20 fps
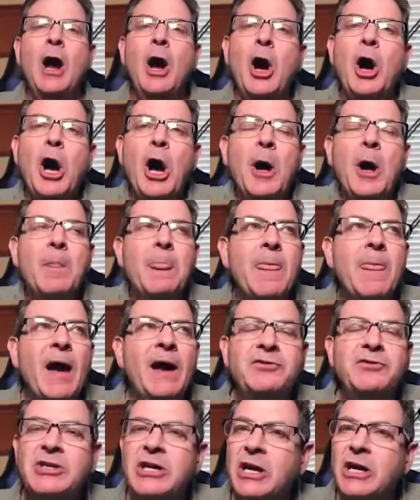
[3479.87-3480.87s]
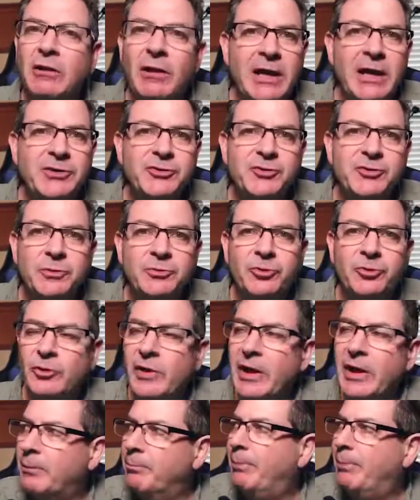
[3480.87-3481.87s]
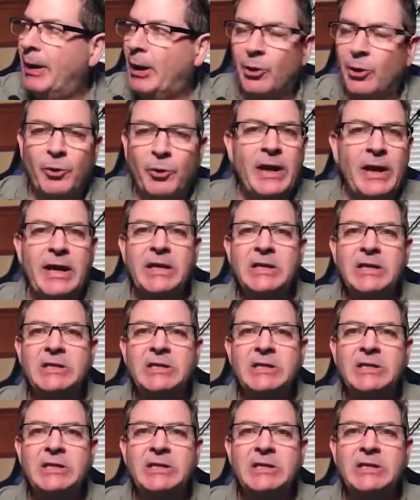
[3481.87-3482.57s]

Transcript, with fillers: Um, I've seen classrooms where like a bell rings